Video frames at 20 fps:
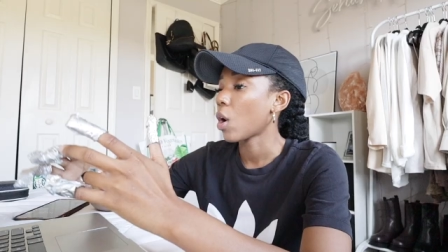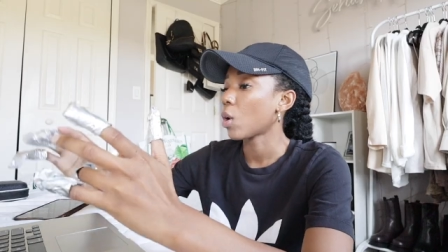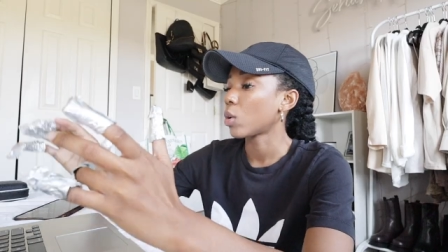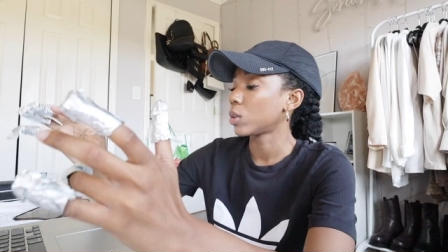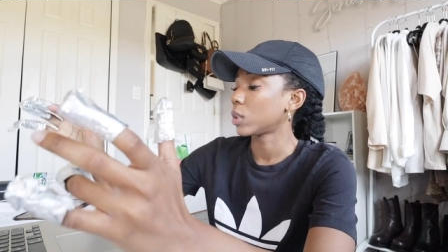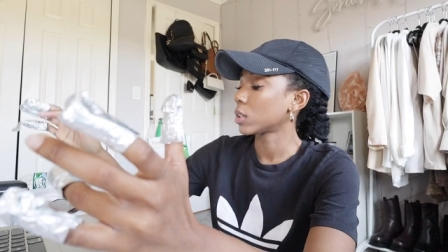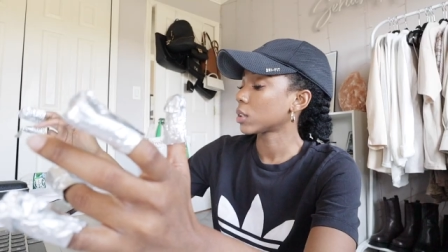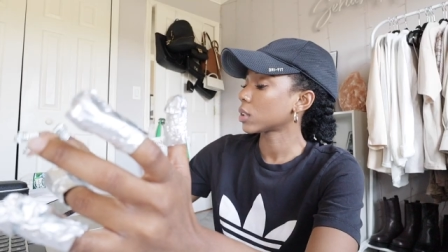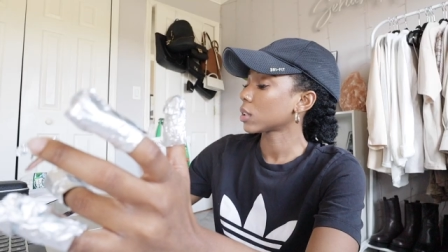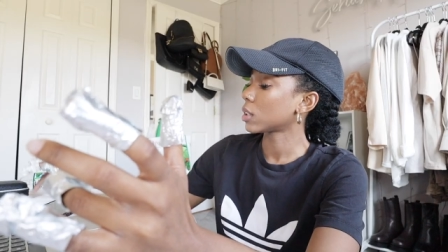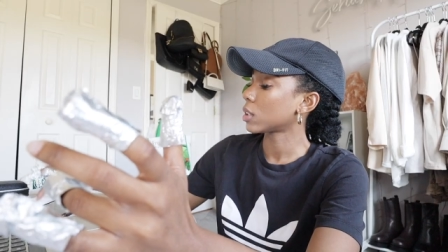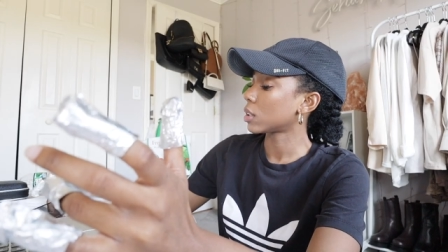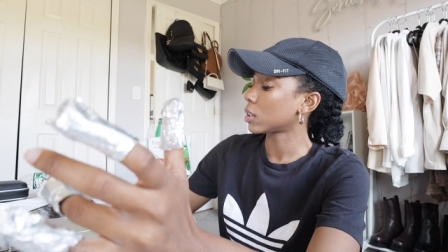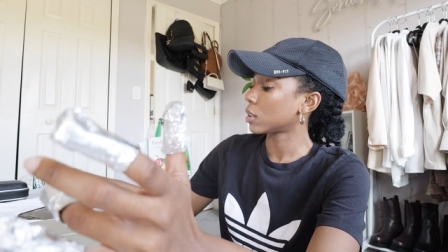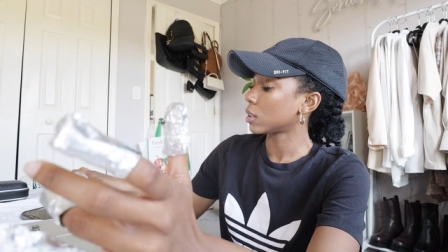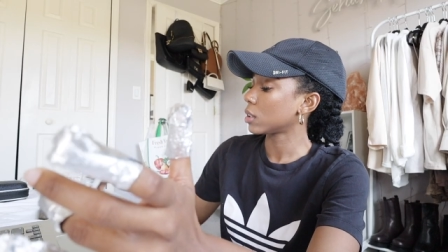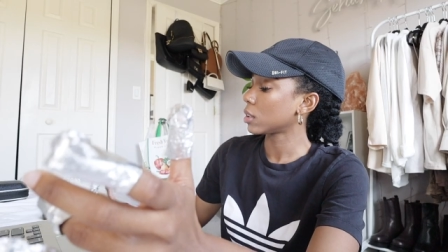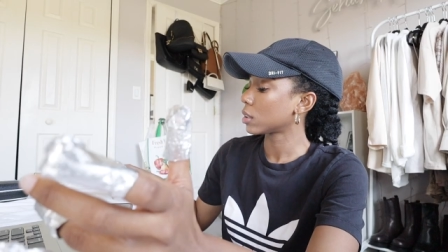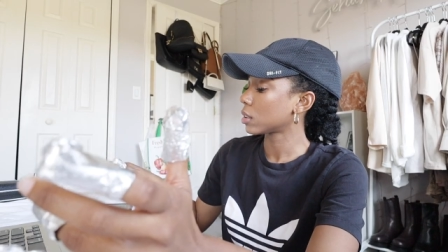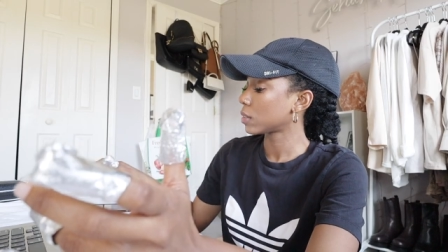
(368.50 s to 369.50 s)
Oh, there's
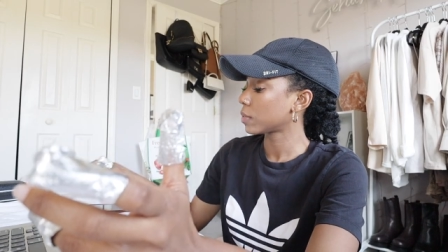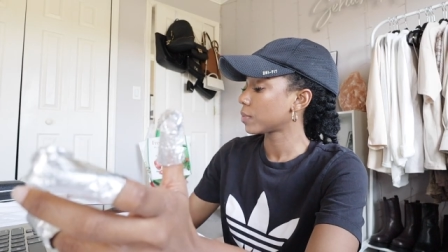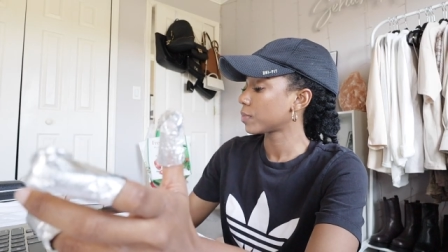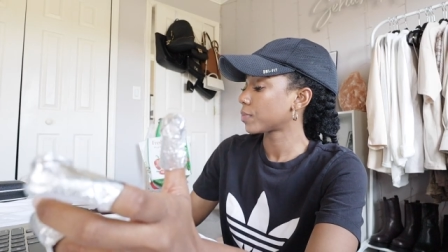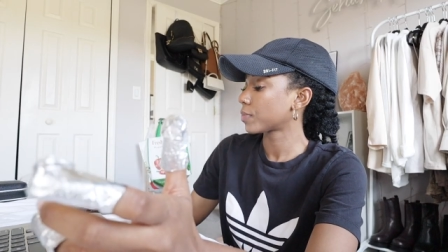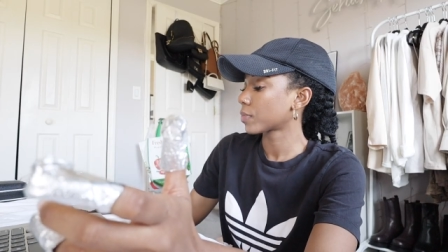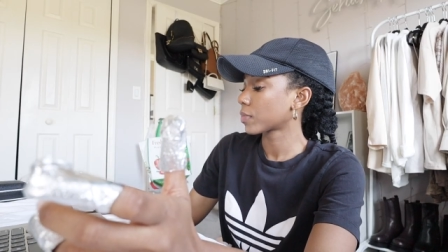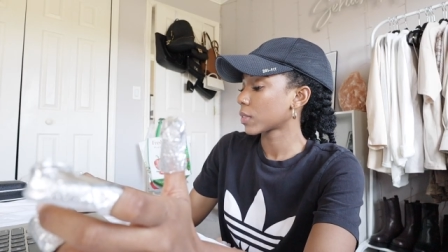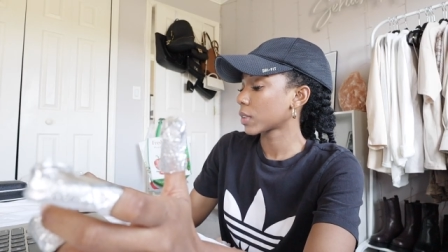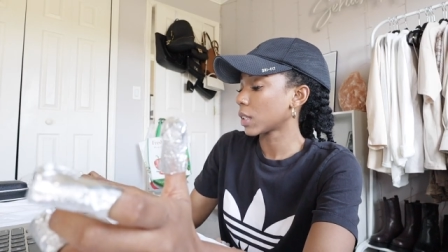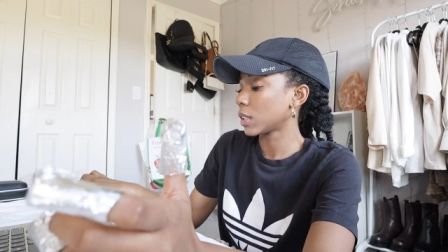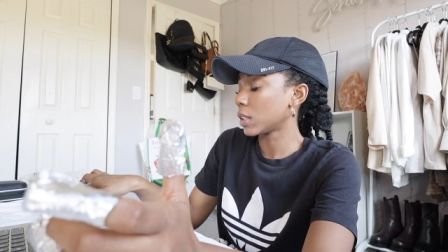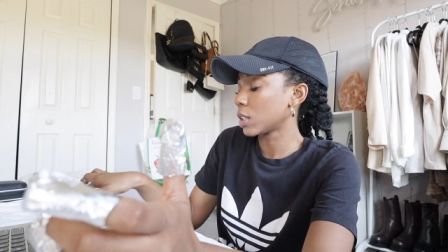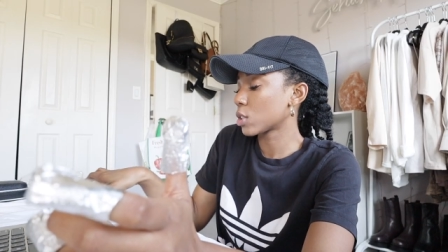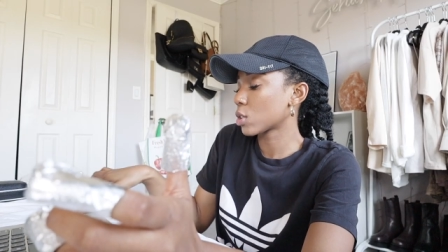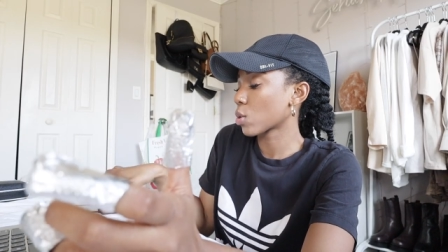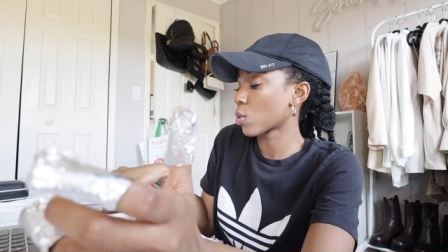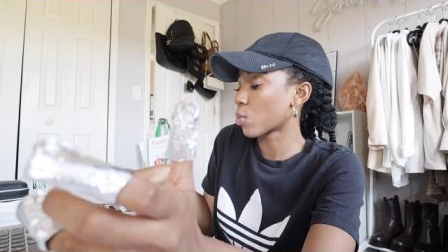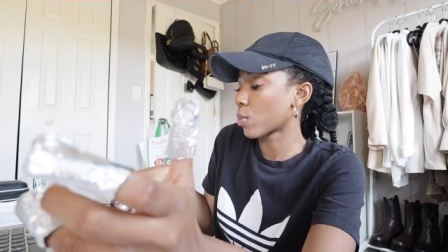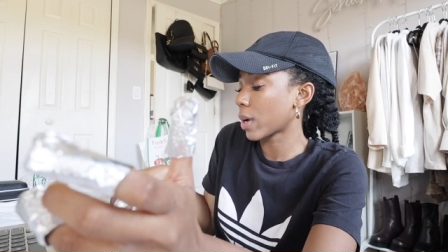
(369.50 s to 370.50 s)
a
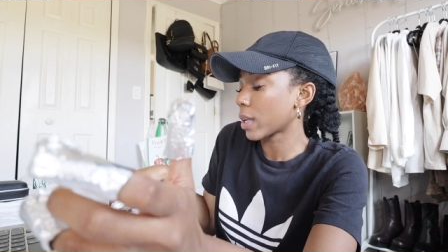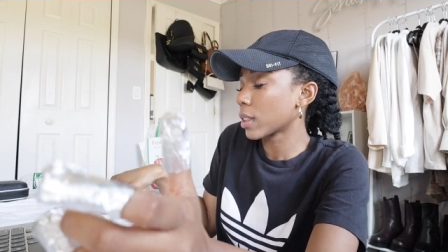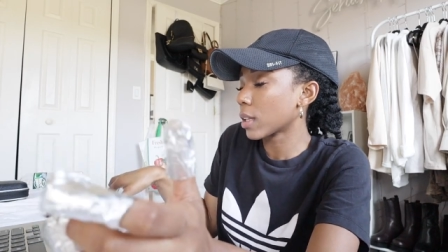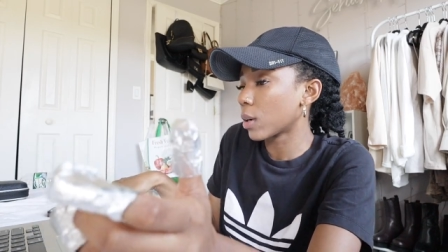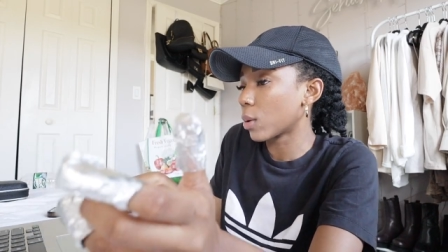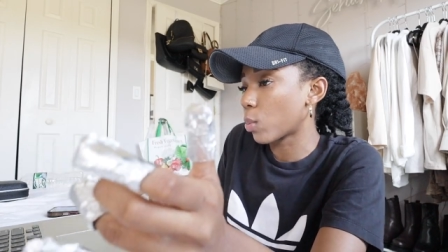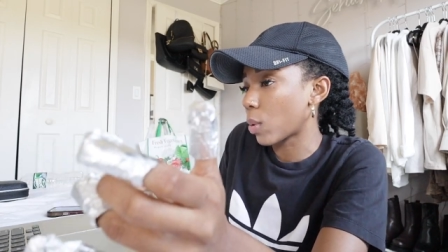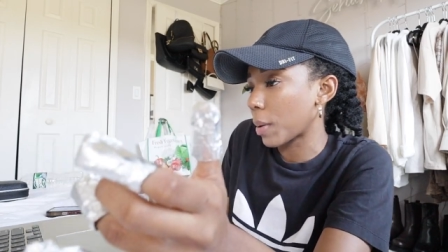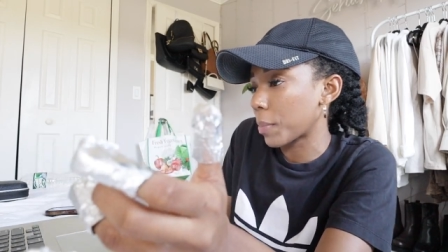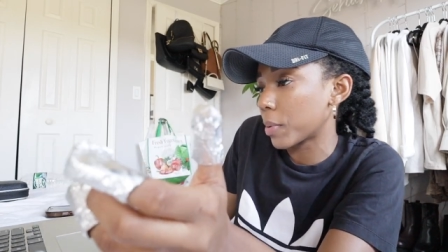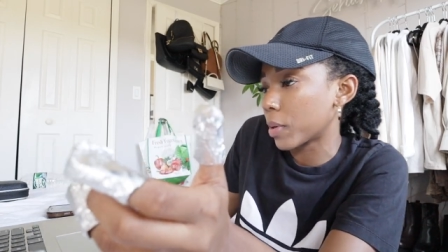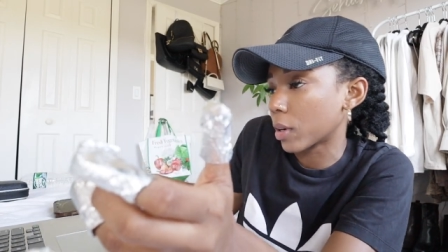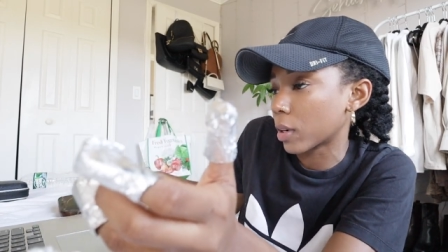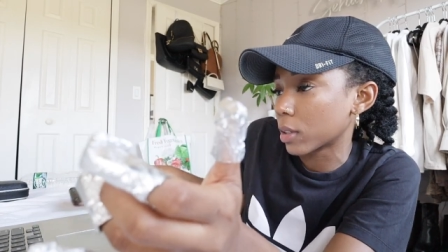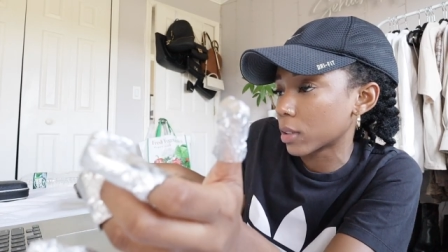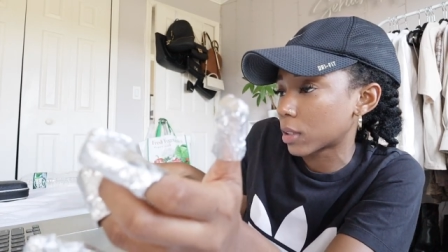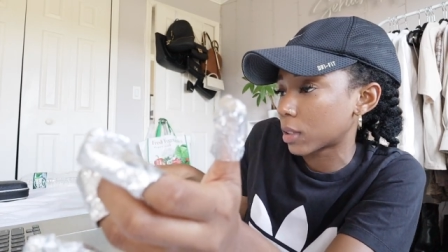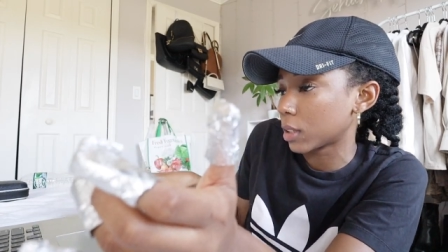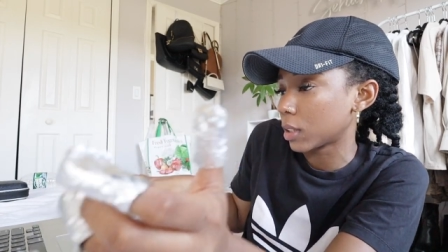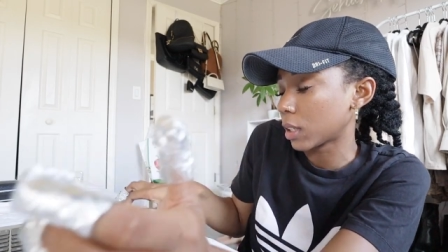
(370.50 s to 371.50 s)
there's a Rella
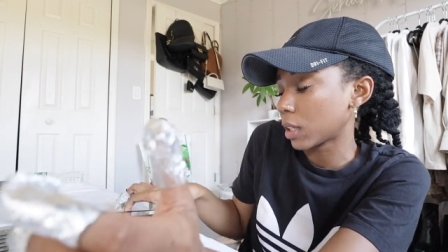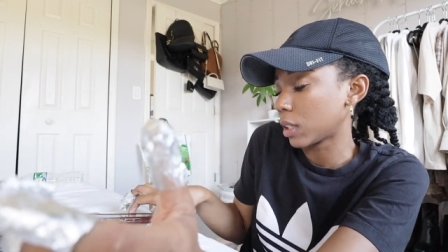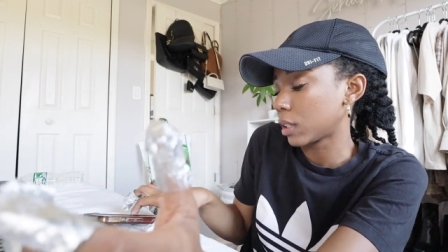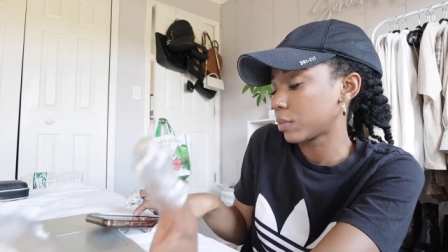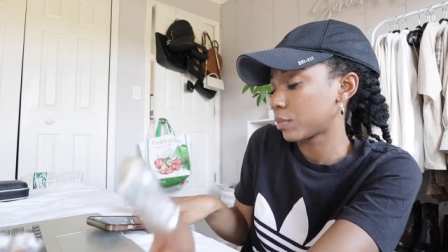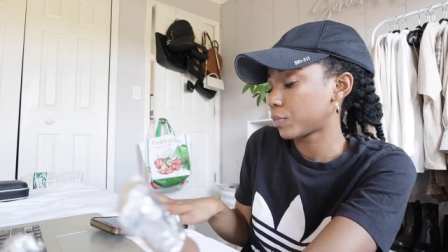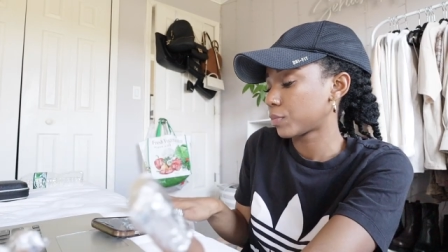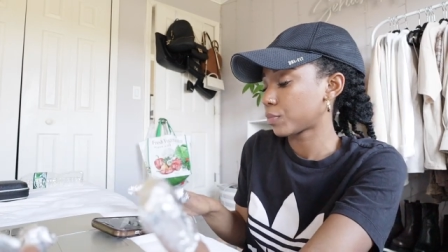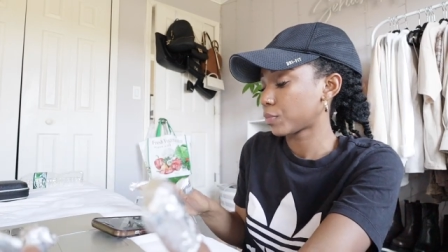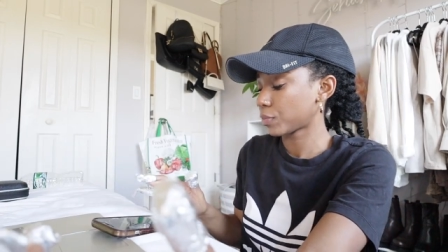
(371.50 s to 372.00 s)
webinar tonight